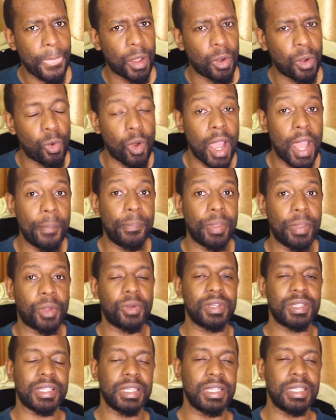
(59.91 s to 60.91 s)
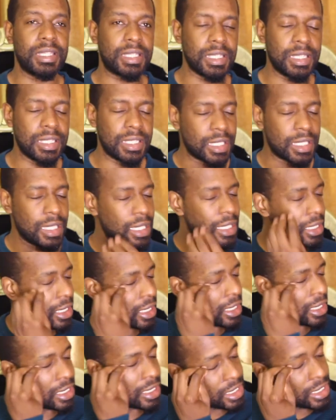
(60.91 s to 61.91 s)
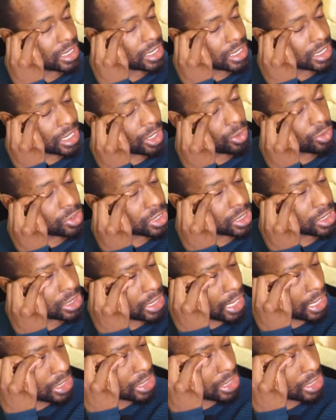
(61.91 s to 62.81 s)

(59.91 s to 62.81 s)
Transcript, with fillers: Why? Because it is in the details that